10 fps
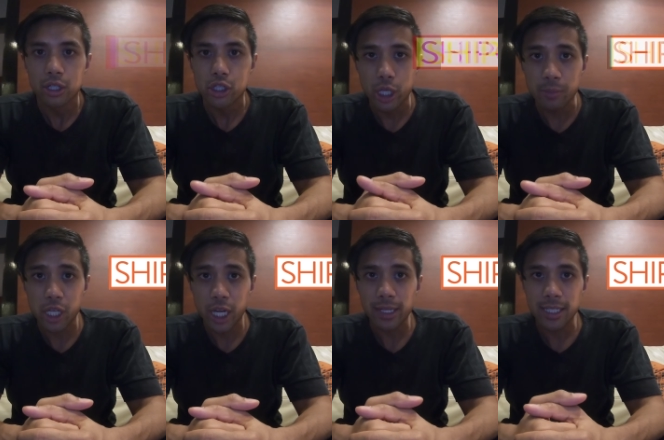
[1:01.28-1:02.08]

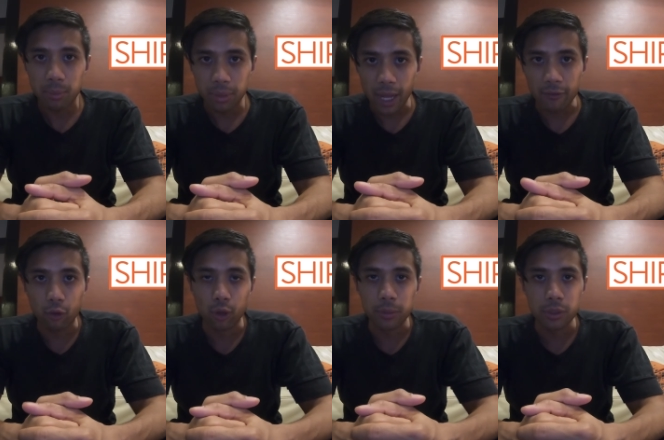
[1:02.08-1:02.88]
ShipChain is a
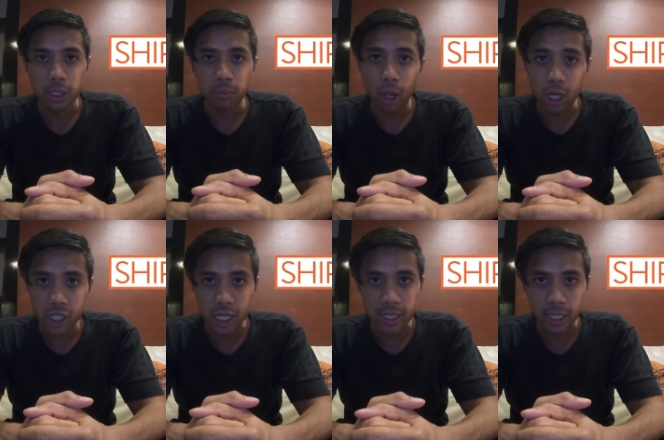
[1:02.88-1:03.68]
platform using
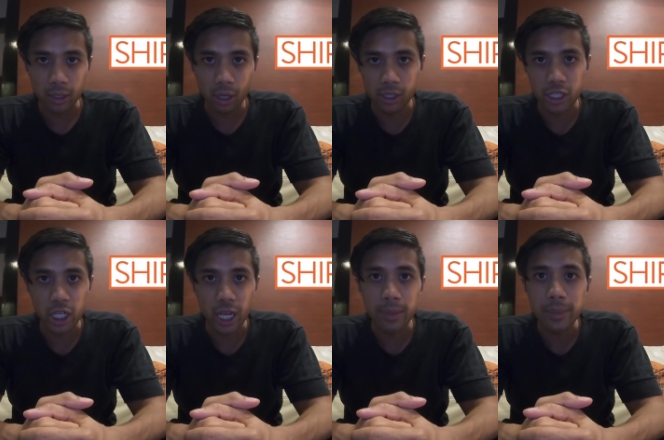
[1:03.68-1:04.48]
blockchain
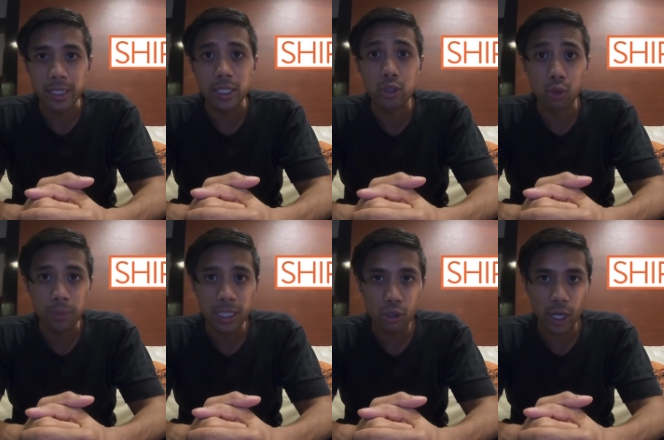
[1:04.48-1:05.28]
technology aimed at
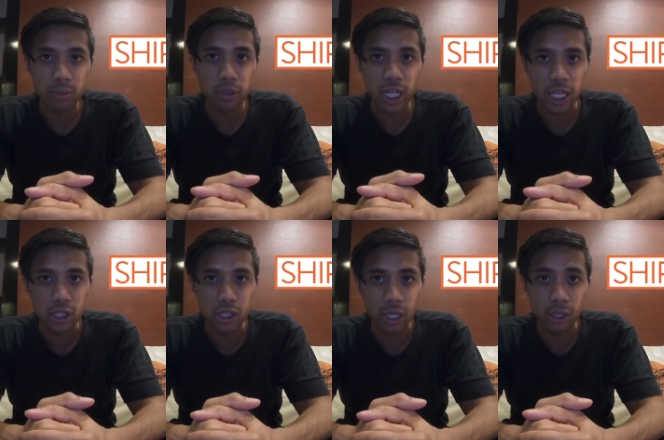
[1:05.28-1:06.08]
disrupting
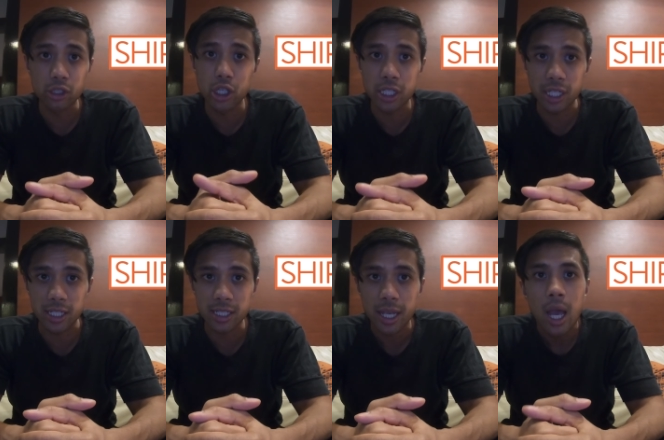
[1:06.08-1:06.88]
transportation and
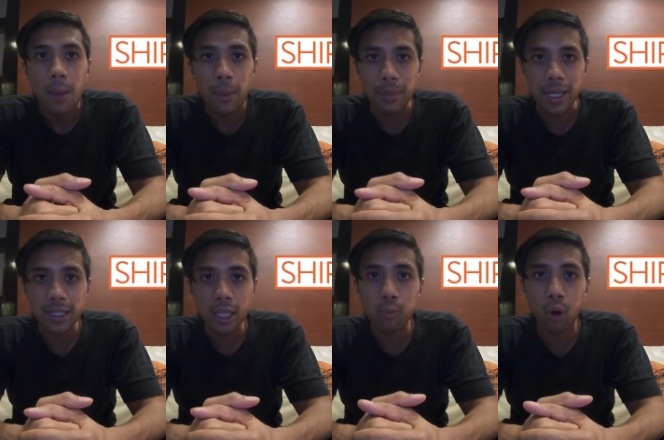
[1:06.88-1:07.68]
logistics by
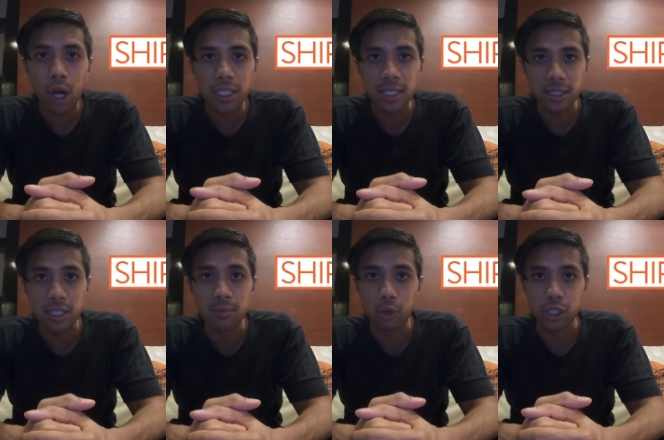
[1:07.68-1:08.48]
making their
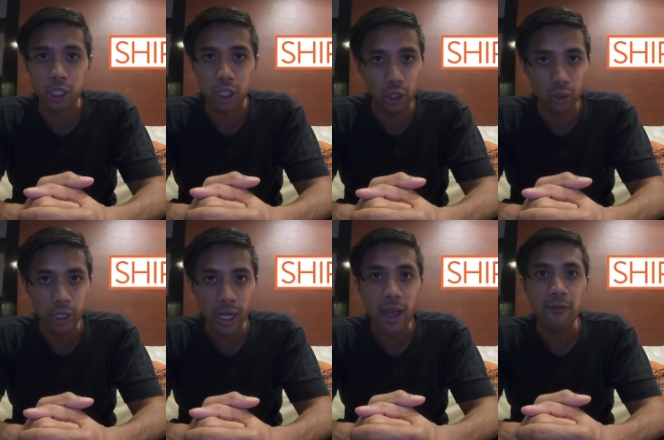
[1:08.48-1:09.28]
processes more
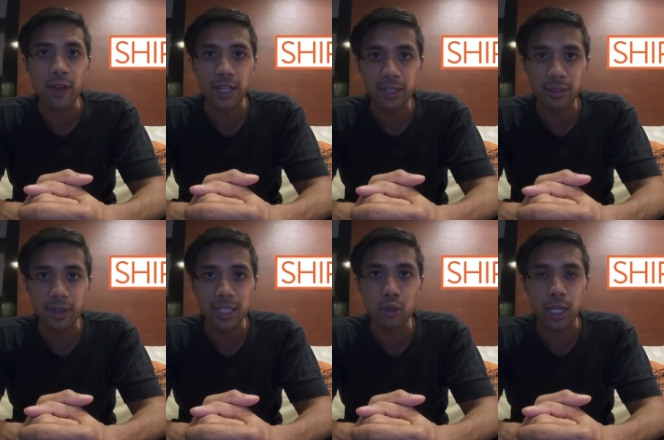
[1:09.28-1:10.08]
secure, effective,
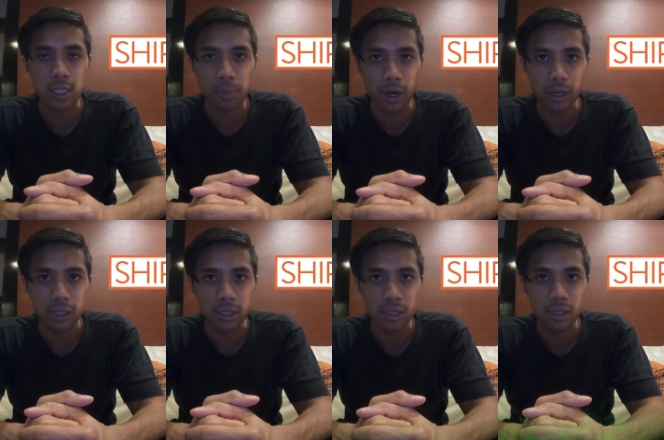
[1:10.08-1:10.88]
and transparent.